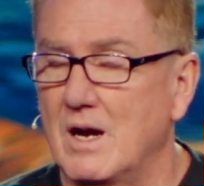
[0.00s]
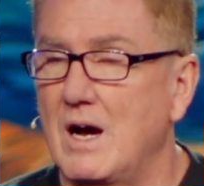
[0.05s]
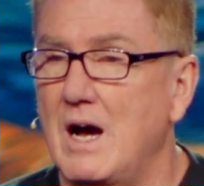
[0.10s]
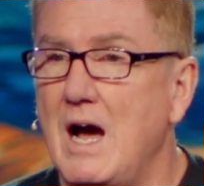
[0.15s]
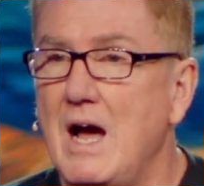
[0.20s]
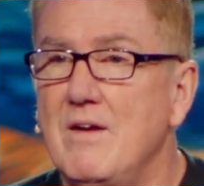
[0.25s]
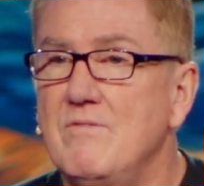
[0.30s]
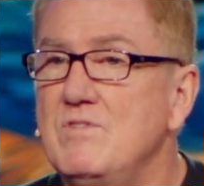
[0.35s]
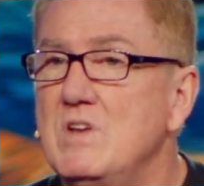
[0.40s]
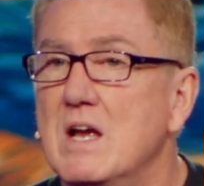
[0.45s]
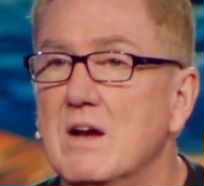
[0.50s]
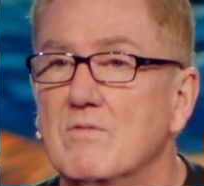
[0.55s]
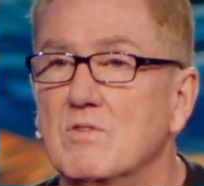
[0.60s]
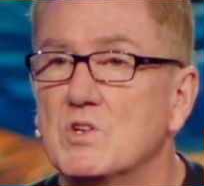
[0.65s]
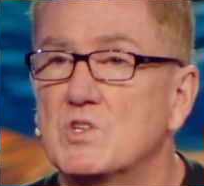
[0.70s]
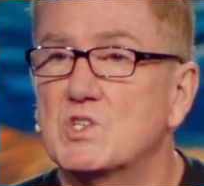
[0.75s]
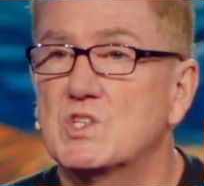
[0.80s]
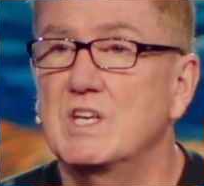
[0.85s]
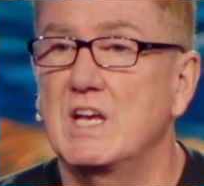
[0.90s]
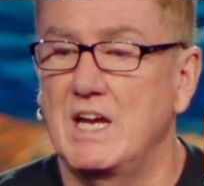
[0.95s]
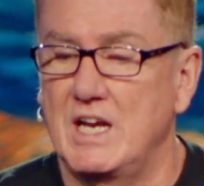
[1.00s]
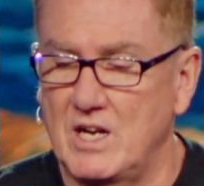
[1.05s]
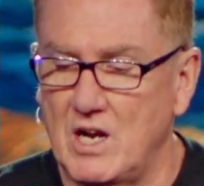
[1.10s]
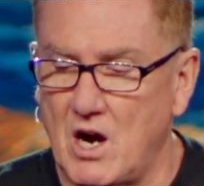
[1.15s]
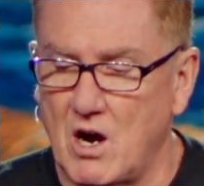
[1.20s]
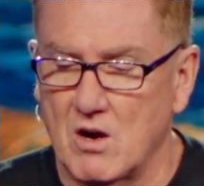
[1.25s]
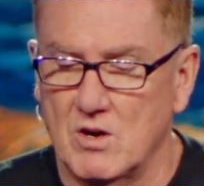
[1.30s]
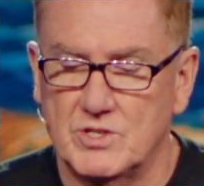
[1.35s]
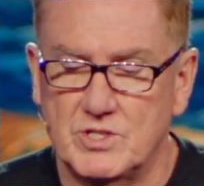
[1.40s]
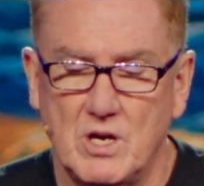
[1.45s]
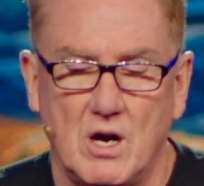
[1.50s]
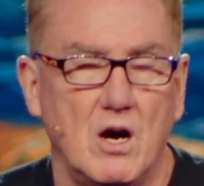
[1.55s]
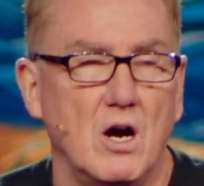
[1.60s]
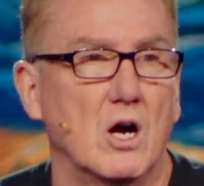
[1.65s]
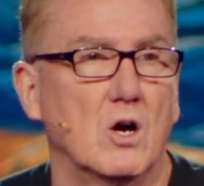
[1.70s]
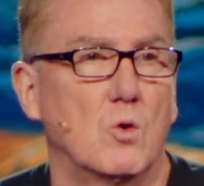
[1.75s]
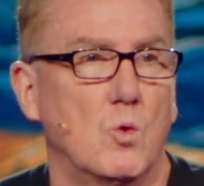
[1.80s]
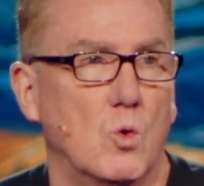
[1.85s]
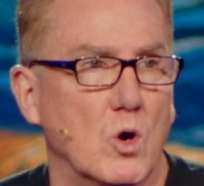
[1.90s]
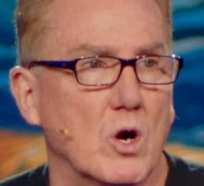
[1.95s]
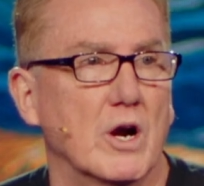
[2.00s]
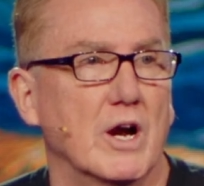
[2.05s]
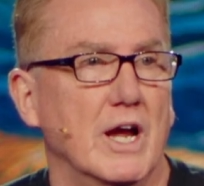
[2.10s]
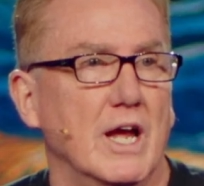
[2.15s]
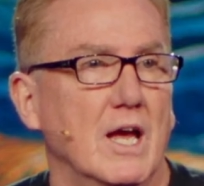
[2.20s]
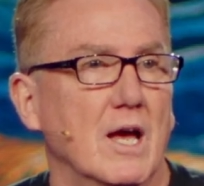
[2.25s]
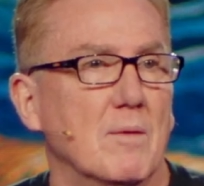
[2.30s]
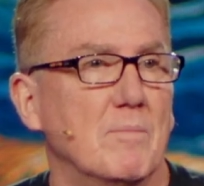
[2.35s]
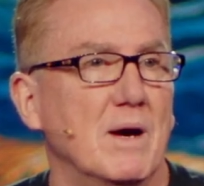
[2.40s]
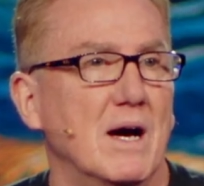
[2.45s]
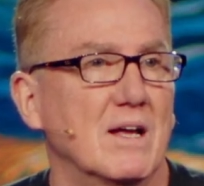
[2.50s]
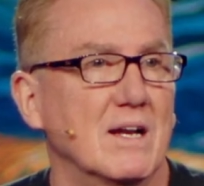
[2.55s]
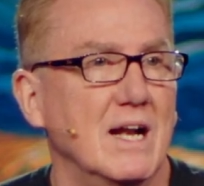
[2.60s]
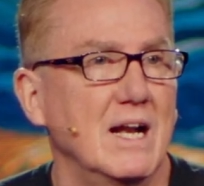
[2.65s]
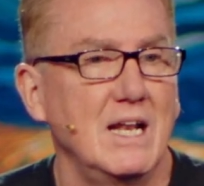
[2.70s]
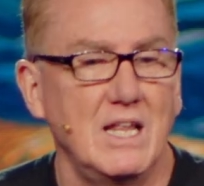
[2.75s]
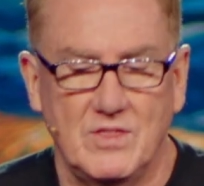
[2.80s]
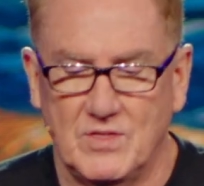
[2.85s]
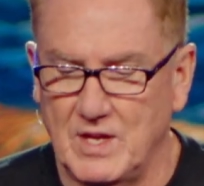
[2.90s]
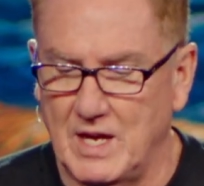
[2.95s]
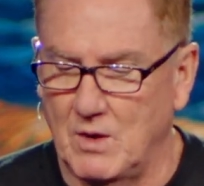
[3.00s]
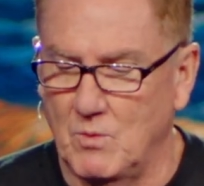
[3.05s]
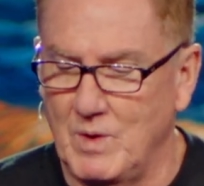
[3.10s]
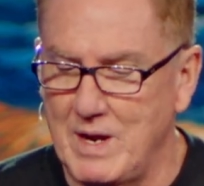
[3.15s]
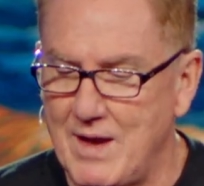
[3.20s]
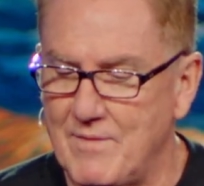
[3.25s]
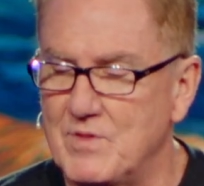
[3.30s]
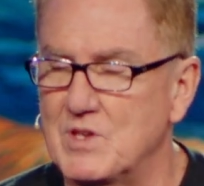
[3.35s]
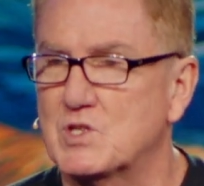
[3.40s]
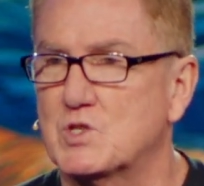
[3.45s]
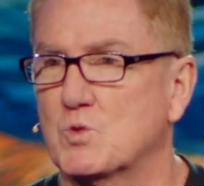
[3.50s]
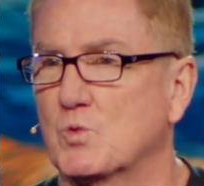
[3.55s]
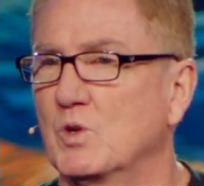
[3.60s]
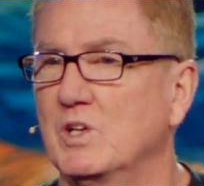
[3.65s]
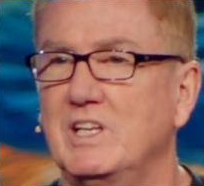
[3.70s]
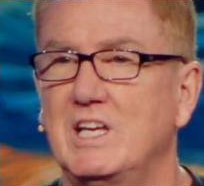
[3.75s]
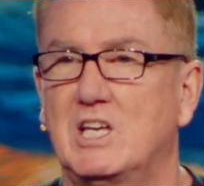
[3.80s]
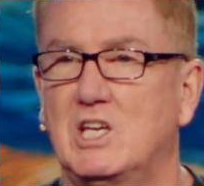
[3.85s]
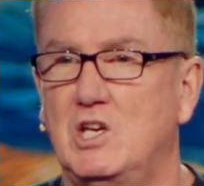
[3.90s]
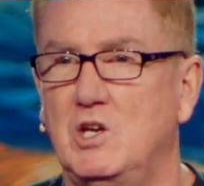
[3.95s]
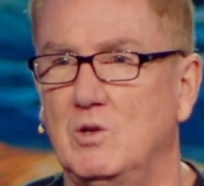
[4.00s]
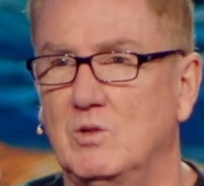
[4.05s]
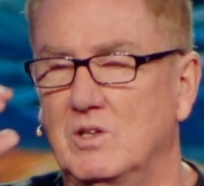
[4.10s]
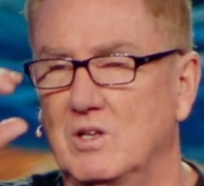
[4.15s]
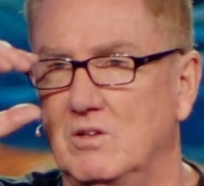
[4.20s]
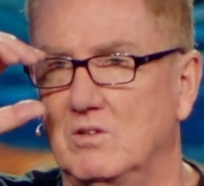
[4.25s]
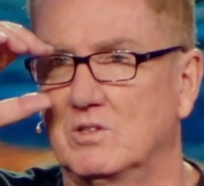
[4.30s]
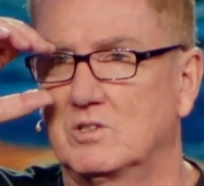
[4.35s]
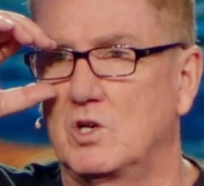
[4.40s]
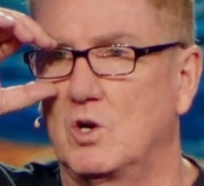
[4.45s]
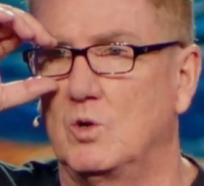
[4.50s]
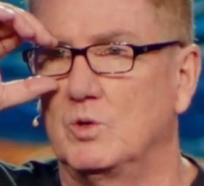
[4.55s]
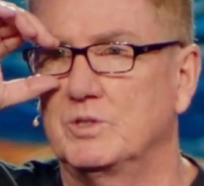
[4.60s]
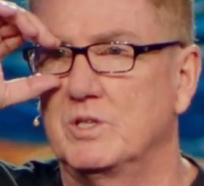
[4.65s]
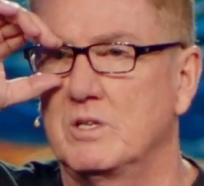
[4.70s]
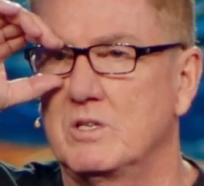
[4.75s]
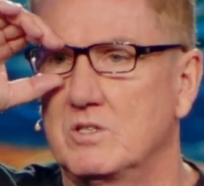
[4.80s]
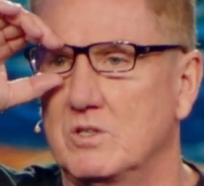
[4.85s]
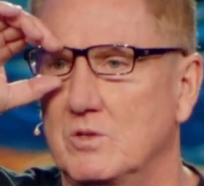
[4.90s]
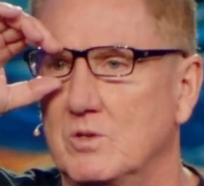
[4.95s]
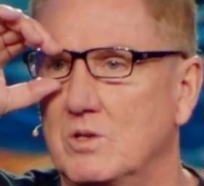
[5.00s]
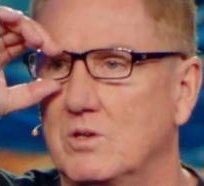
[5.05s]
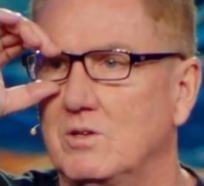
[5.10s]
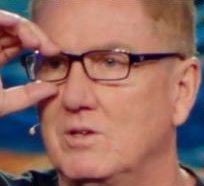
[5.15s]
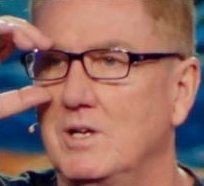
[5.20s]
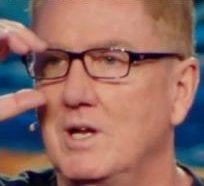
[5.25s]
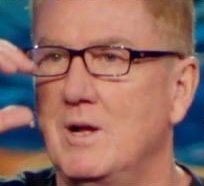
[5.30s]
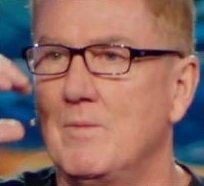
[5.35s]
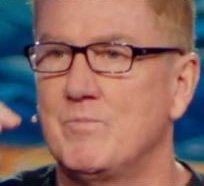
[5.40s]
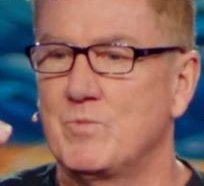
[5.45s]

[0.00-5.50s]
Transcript: I've never seen our dog worry about anything. We have this really cute little golden doodle.